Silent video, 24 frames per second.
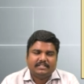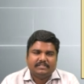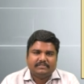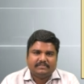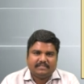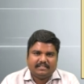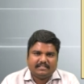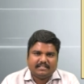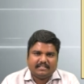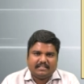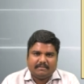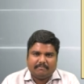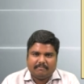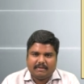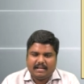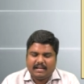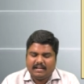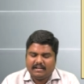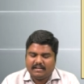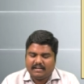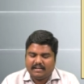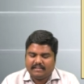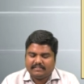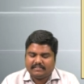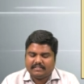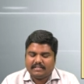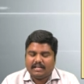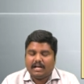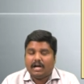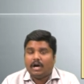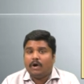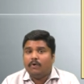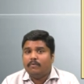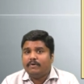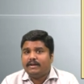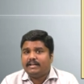These are the main reason
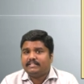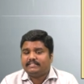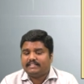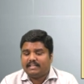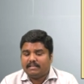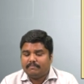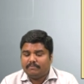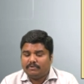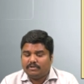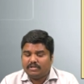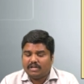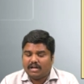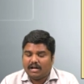how it is able to